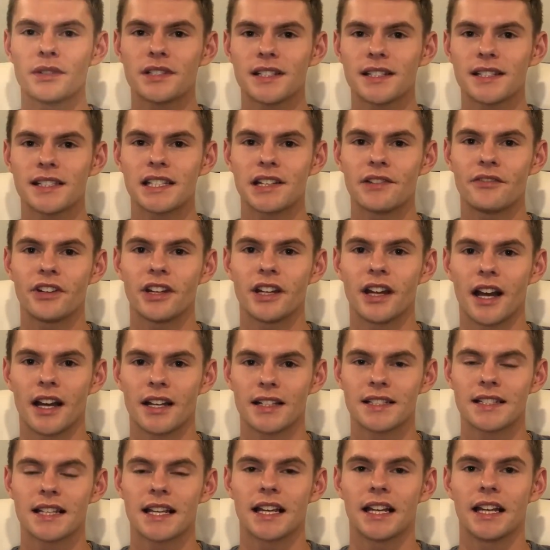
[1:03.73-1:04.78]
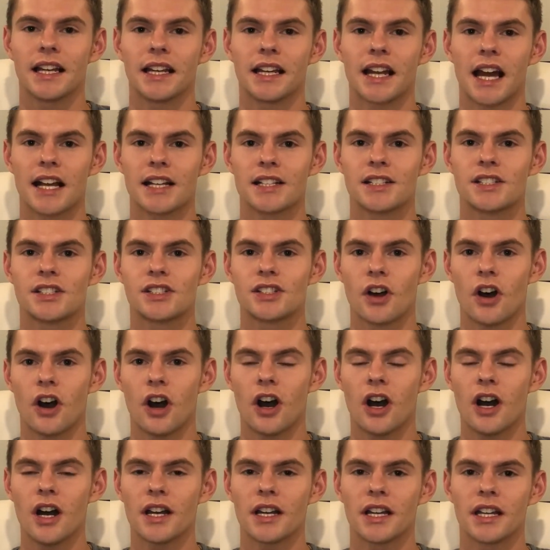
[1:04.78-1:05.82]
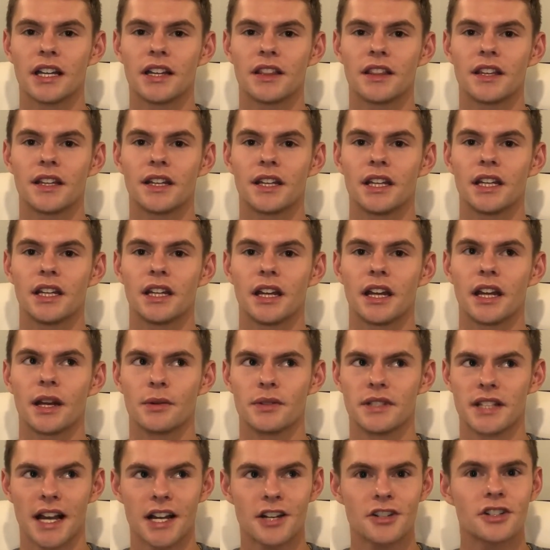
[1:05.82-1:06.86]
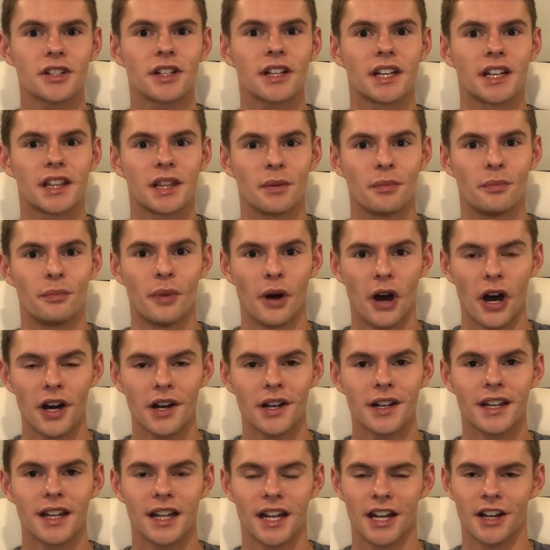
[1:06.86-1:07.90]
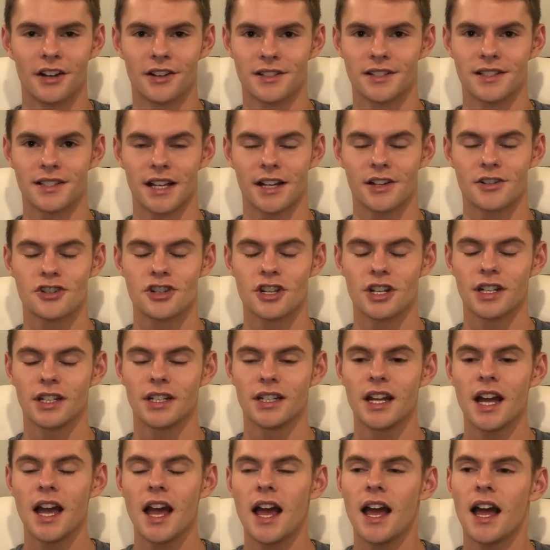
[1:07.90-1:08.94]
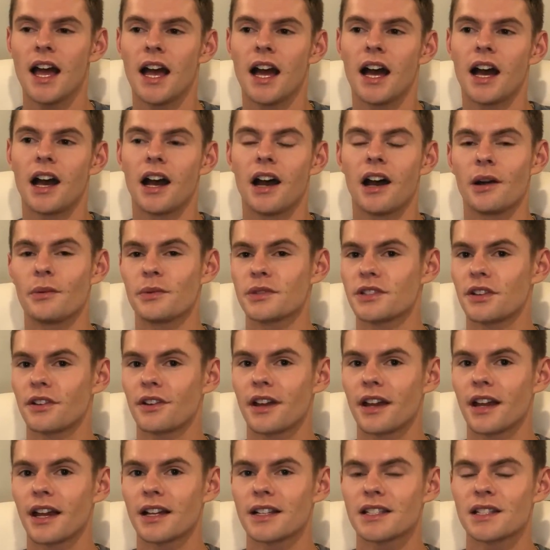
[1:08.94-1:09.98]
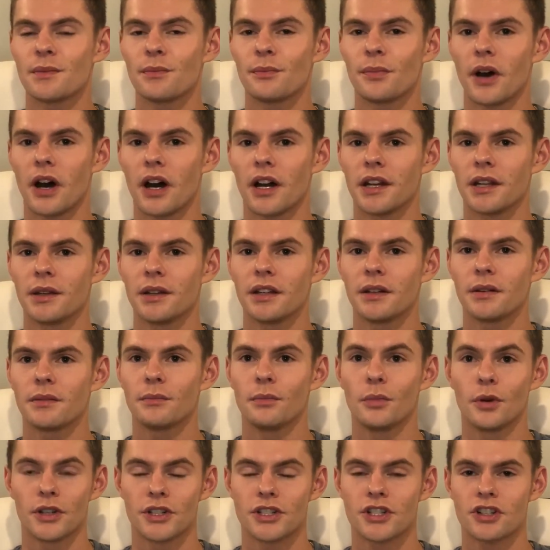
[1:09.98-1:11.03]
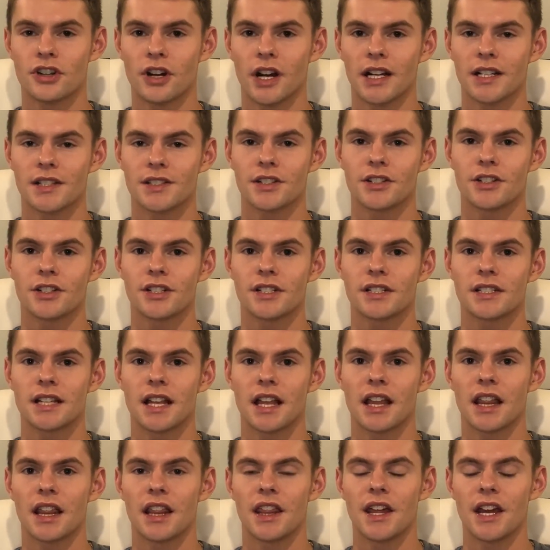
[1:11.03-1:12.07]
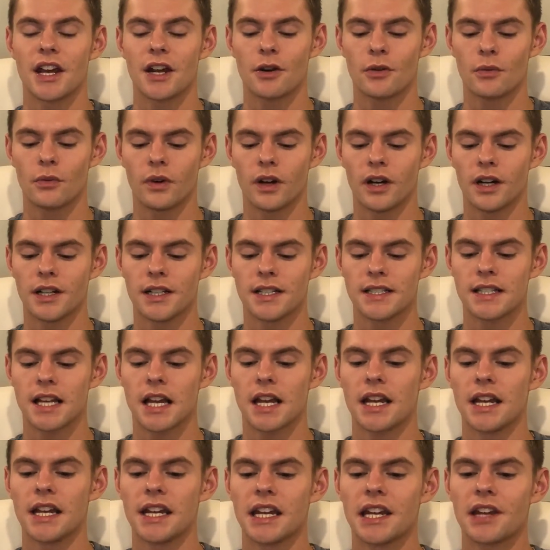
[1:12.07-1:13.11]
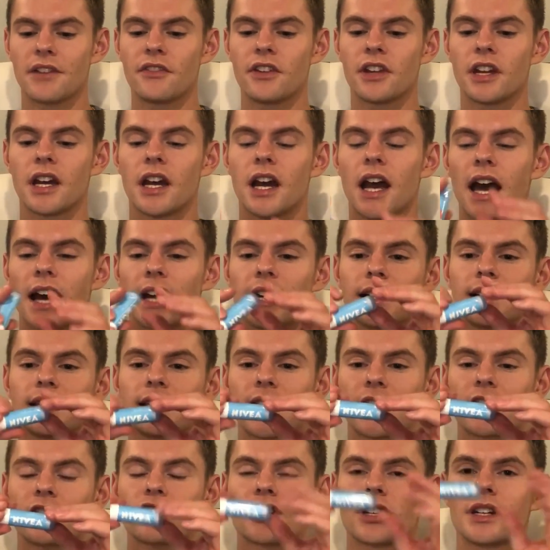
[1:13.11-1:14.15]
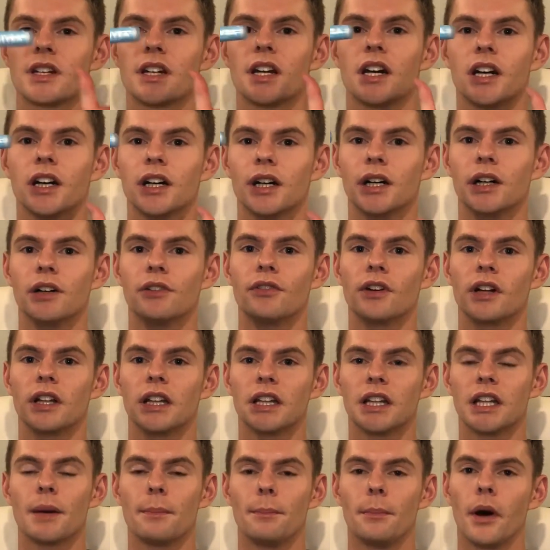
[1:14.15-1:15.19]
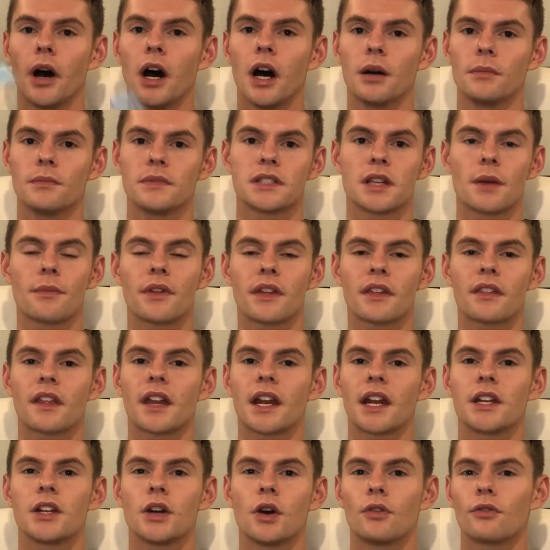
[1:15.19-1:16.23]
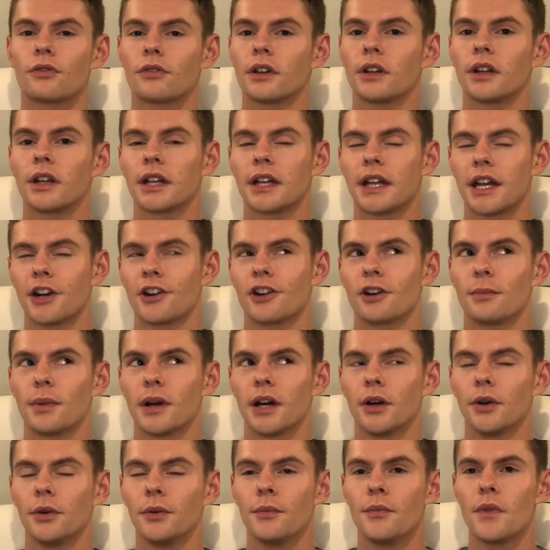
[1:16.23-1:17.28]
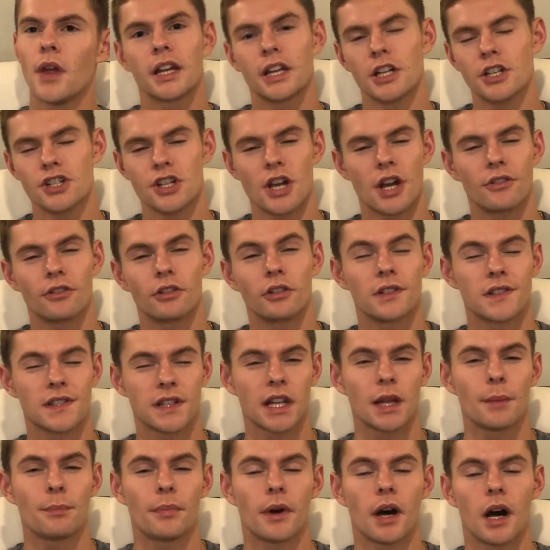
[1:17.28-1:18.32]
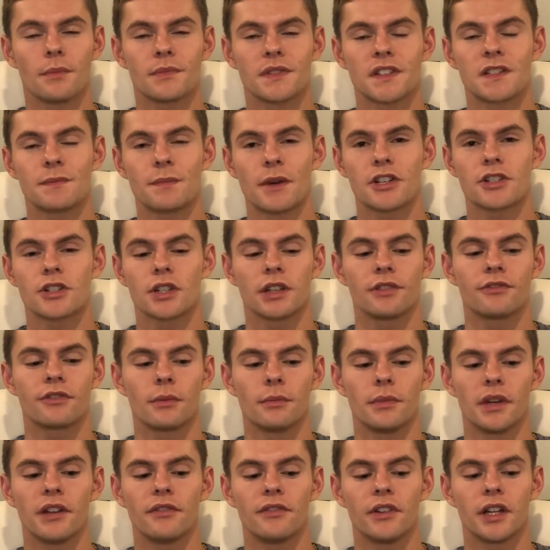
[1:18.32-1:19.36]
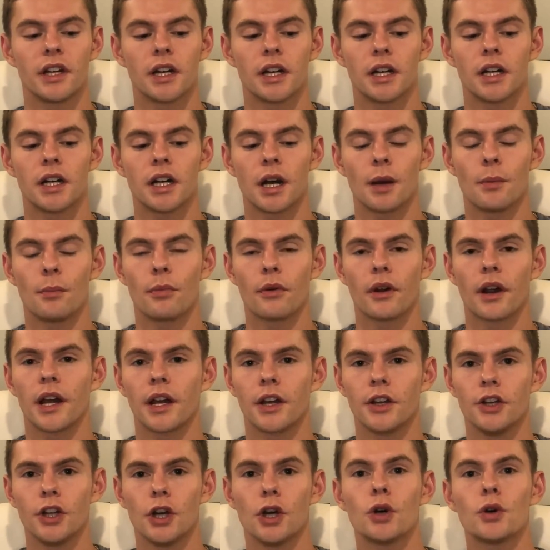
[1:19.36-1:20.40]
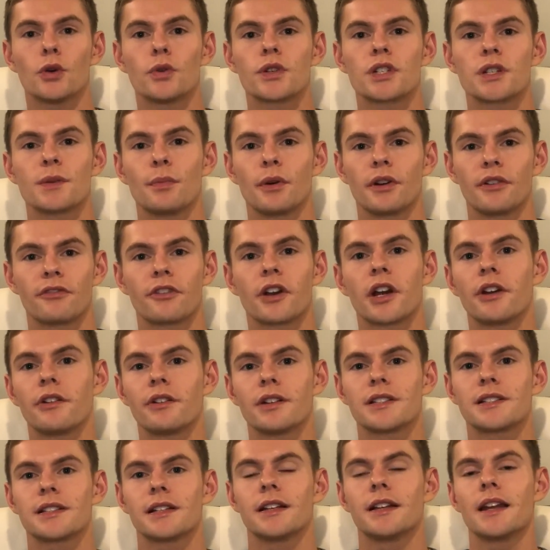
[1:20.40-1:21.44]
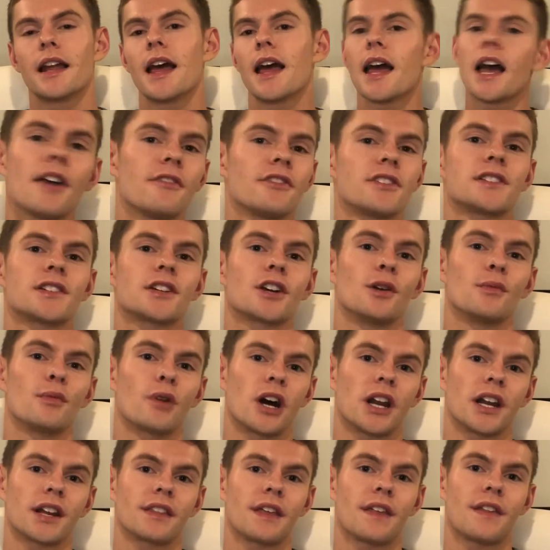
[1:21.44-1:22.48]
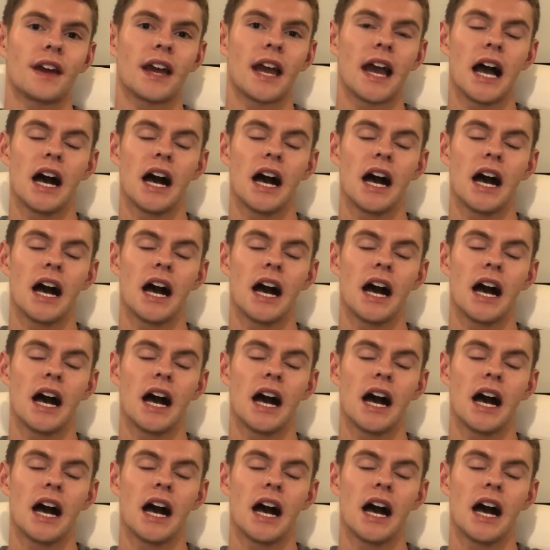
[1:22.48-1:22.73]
was in CVS and I saw it was actually in the body care section. I was looking at some body moisturizers. There was, Nivea had a section of lip balms. Something that I don't really care about in general is lip balms, especially from Nivea, a brand known to put fragrance in every single product that they